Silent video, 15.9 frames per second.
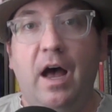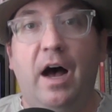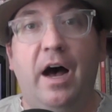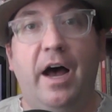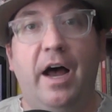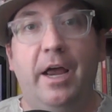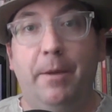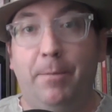
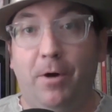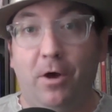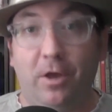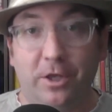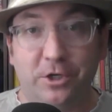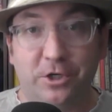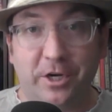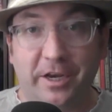I
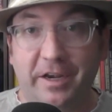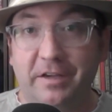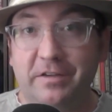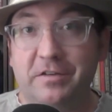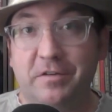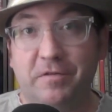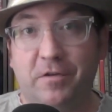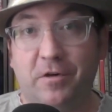
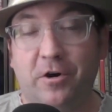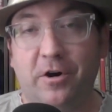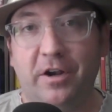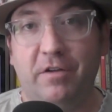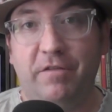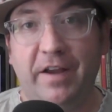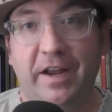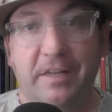apologize far in
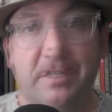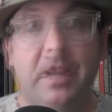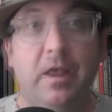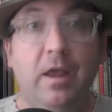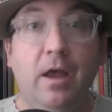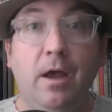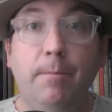advance.